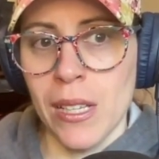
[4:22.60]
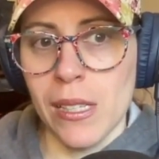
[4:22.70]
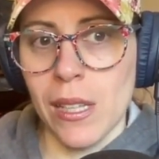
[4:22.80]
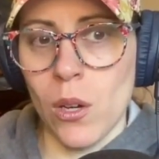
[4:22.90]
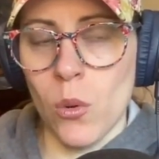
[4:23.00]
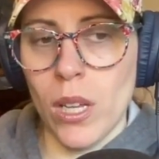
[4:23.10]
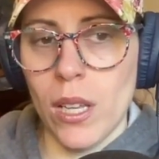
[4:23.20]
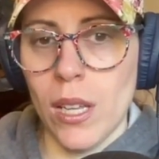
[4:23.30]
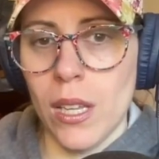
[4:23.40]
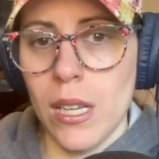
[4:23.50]

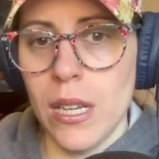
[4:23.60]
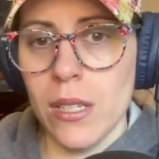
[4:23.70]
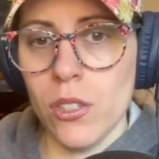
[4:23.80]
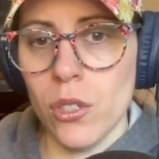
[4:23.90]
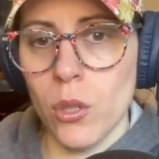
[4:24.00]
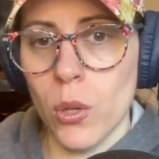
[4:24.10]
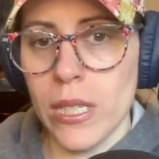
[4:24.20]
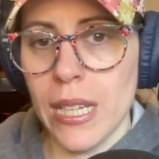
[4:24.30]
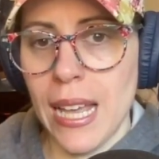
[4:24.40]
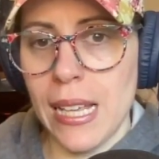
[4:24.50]
So Nestor
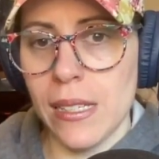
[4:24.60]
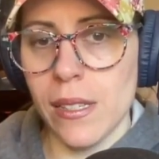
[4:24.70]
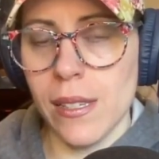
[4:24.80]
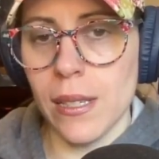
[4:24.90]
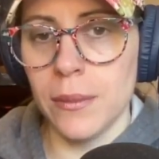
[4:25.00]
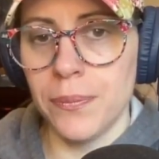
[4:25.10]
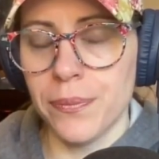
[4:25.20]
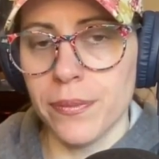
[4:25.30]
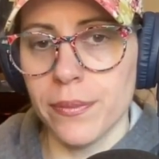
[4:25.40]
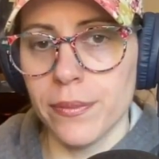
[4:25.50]
Cortes
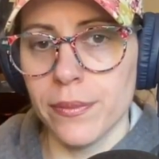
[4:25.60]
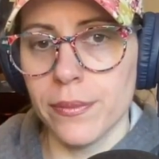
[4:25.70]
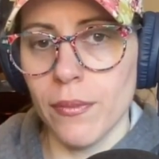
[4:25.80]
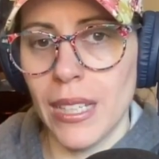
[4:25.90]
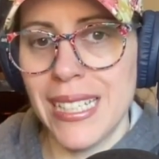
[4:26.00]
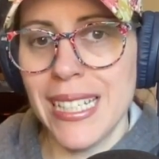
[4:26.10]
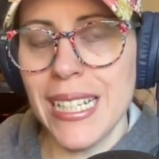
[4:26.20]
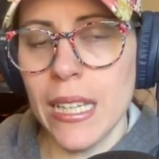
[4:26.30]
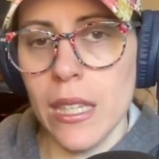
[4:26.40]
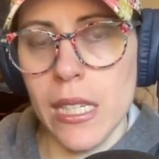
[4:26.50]

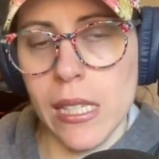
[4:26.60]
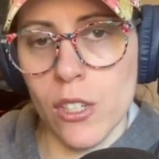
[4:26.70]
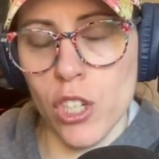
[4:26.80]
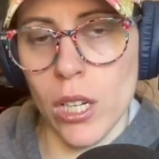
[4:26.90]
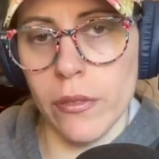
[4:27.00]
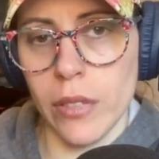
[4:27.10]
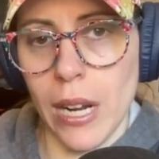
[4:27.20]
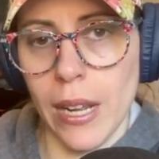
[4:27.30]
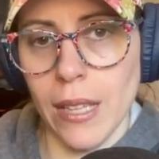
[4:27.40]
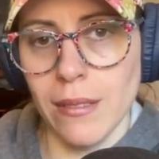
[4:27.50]
didn't get the decision on
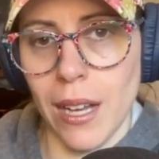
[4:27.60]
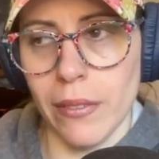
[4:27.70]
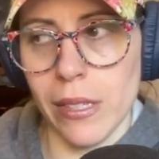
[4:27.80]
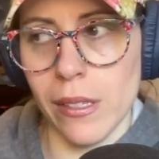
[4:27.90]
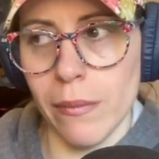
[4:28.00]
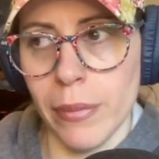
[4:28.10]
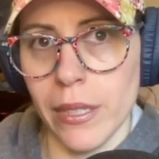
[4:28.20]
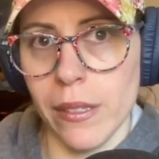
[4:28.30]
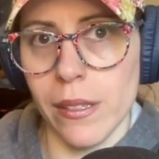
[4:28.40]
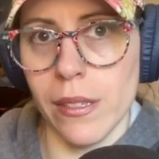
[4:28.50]
Friday, obviously,
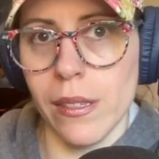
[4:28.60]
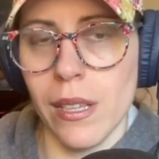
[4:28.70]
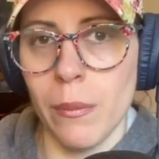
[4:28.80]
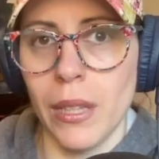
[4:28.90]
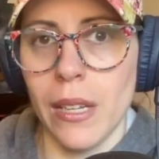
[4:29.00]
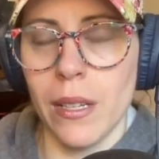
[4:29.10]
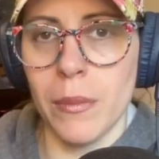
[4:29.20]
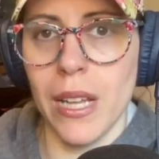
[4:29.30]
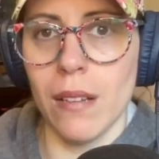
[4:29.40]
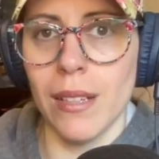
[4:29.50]
because his team let
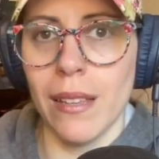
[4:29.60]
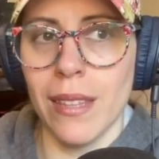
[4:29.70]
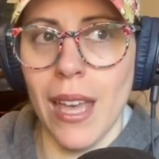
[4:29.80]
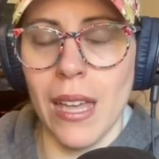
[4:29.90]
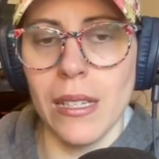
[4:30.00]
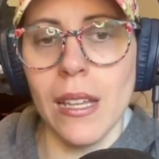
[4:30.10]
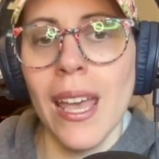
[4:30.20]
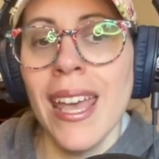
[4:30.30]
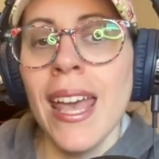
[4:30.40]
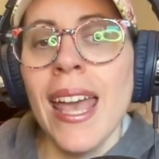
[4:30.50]
him down at the end.
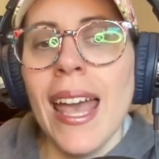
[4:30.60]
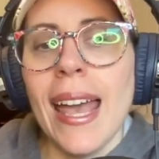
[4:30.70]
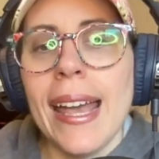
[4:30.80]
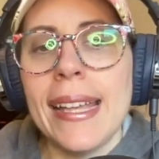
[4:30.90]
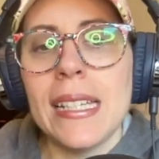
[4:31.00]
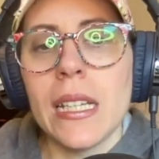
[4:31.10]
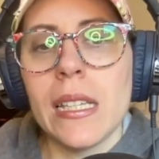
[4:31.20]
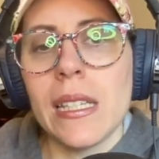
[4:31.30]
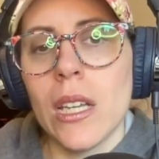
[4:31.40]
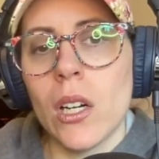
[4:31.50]
And
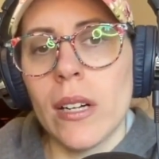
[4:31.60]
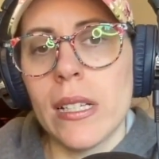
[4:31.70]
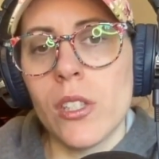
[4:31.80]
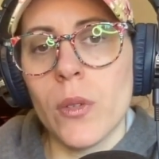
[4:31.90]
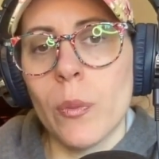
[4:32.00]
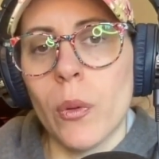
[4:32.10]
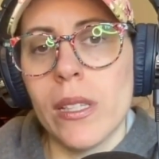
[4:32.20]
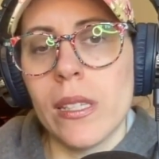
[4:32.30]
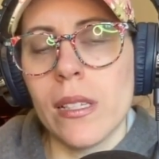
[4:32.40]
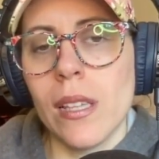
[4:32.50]
his ERA is
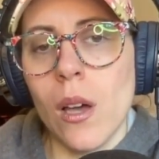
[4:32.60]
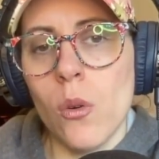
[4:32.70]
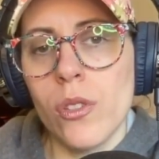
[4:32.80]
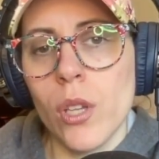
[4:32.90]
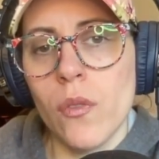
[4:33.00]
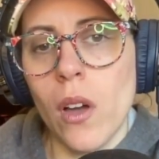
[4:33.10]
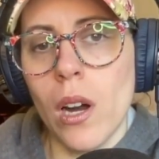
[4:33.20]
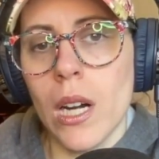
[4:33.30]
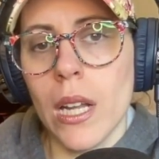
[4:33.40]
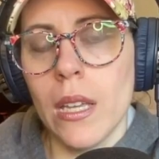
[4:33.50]
3.60 so
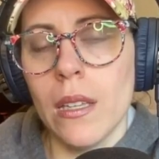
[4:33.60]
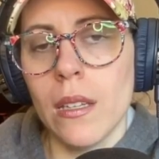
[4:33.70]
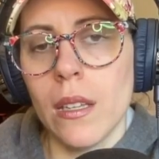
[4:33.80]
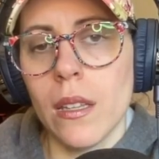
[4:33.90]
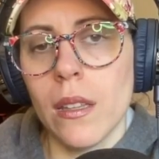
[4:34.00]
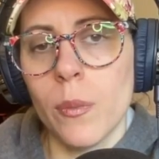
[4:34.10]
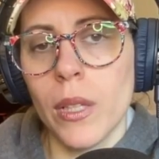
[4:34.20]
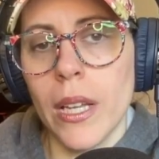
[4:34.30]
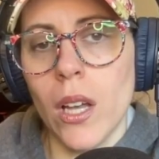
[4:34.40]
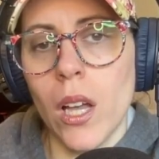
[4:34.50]
far in the
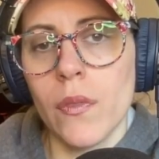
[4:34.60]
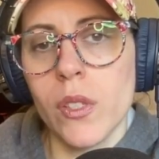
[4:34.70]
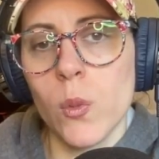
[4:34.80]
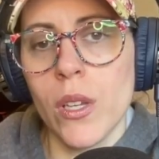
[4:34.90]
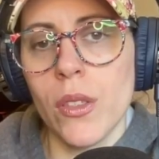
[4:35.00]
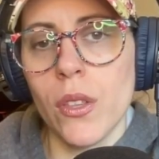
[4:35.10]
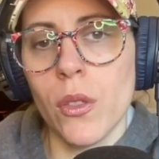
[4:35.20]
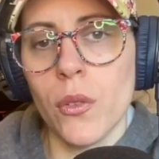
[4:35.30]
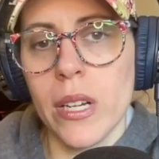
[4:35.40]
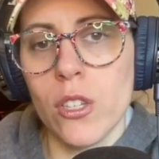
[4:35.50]
playoffs with
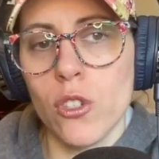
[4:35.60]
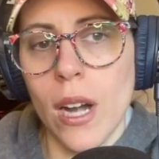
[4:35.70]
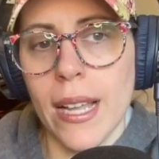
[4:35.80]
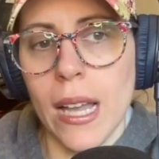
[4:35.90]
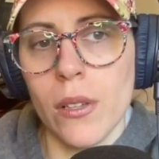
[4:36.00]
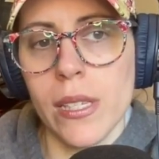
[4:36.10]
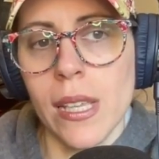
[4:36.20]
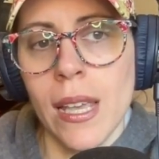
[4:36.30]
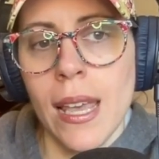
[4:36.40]
three strikeouts.